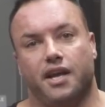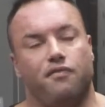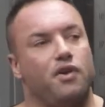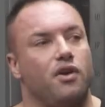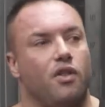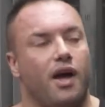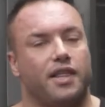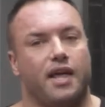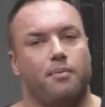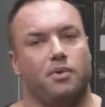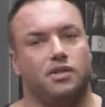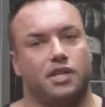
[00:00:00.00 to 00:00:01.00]
If you don't like
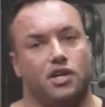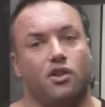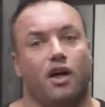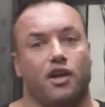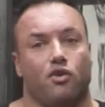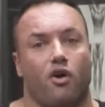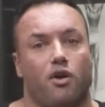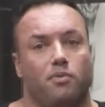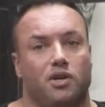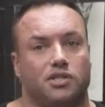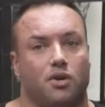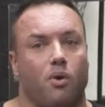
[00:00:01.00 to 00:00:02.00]
that music and you like your own
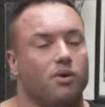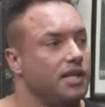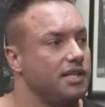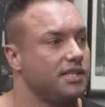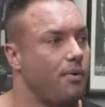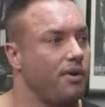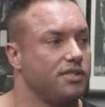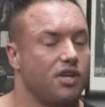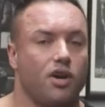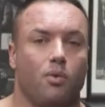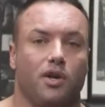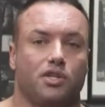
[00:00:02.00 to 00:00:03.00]
music, why would you let someone else tell
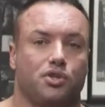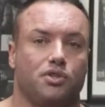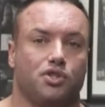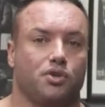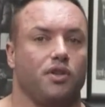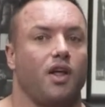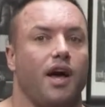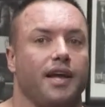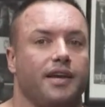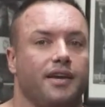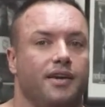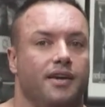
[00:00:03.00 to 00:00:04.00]
you what you should and shouldn't like?
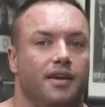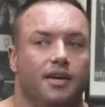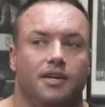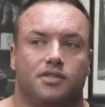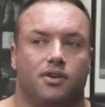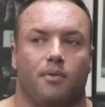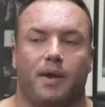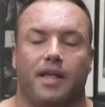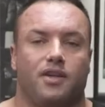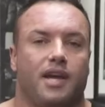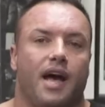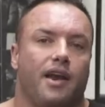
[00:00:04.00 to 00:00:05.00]
It's not about,
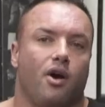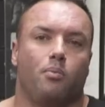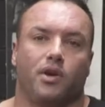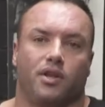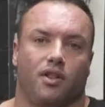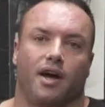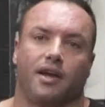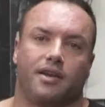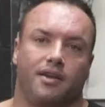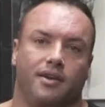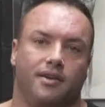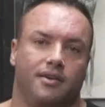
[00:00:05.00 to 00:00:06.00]
you can't help what you like.
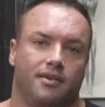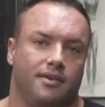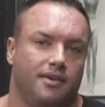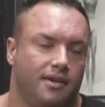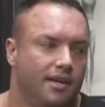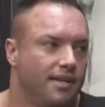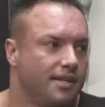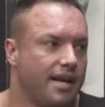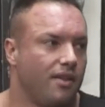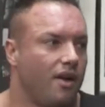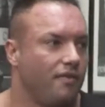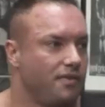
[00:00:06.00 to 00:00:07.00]
It's how
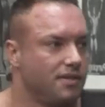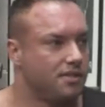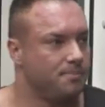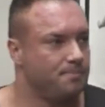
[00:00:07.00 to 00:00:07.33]
life is.